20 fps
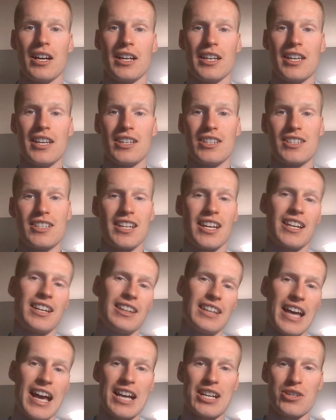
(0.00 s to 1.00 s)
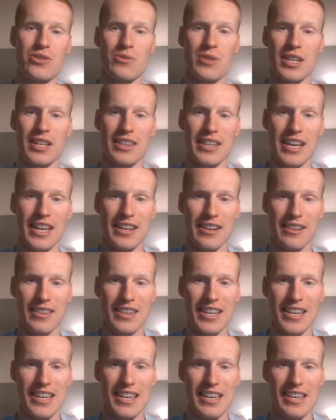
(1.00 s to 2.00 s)
He had said last week that
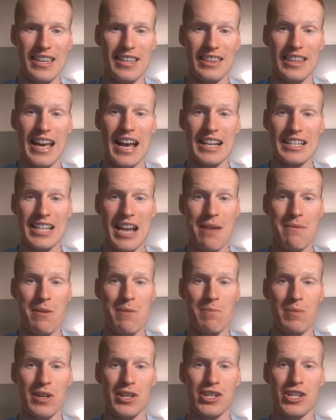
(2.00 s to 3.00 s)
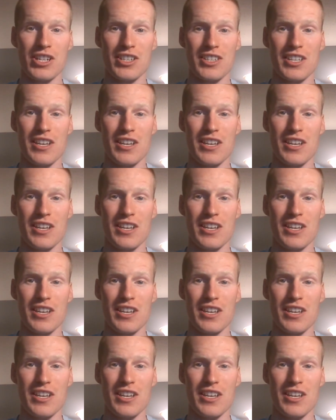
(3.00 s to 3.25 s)
the last time he pitched at